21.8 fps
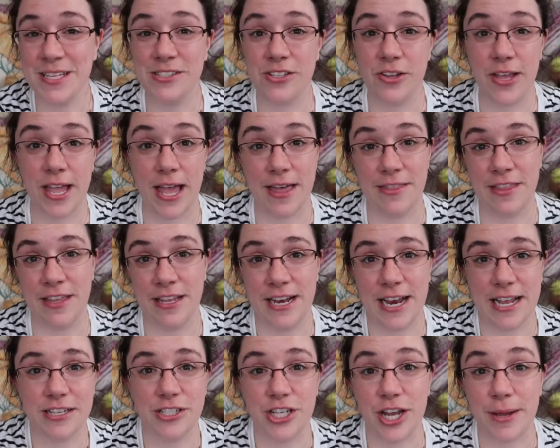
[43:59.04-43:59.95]
so yeah, the
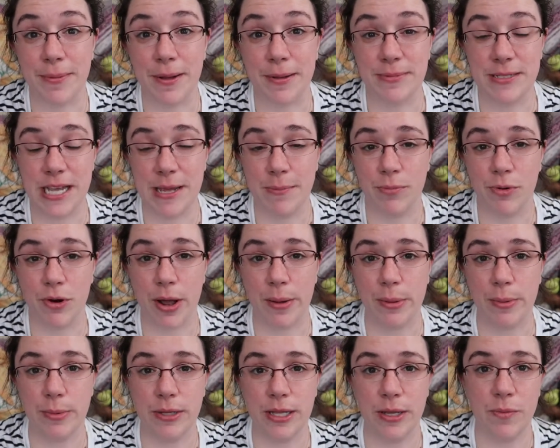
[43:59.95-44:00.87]
next shop update
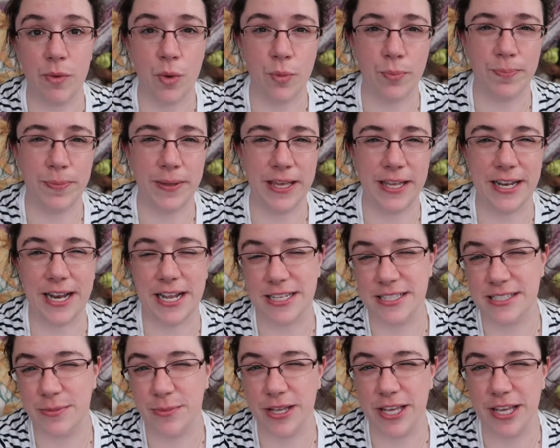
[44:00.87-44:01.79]
probably won't be
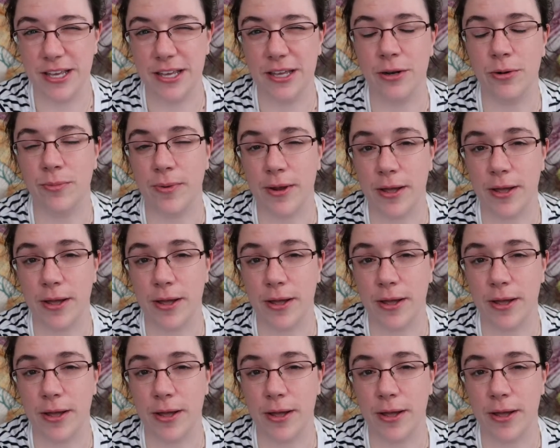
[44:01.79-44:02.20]
next week. It'll